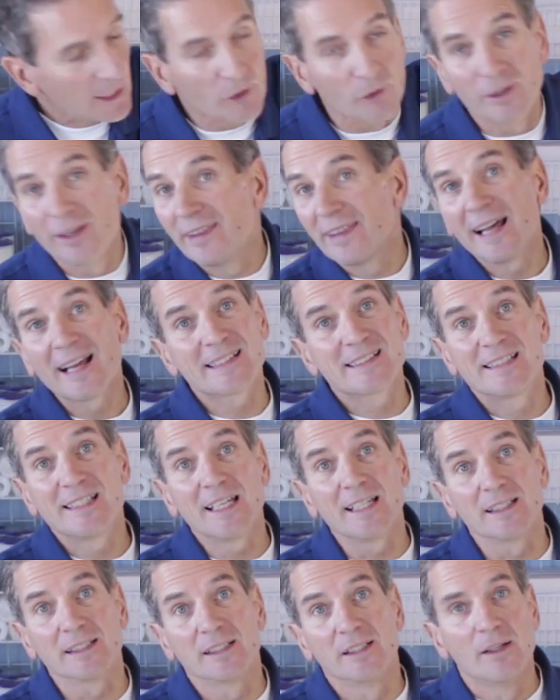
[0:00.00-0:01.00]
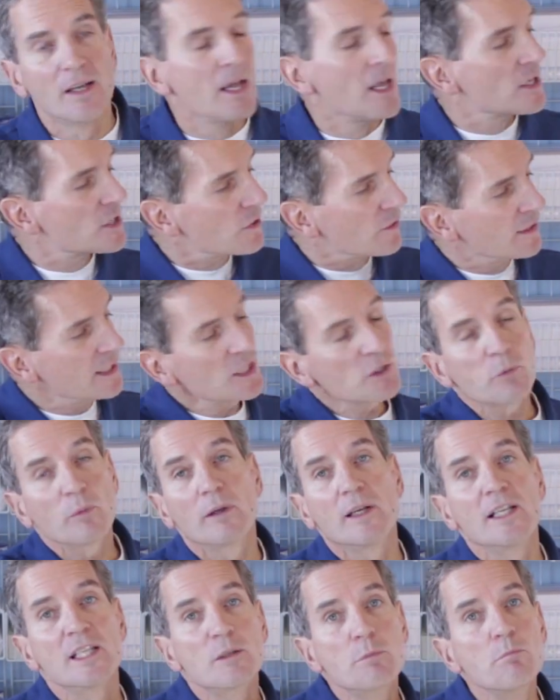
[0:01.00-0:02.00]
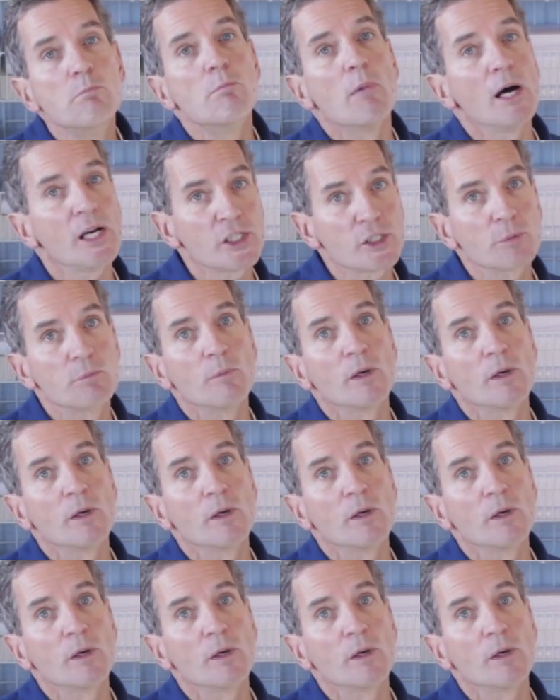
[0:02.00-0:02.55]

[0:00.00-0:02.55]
out. That's it. So this one is much,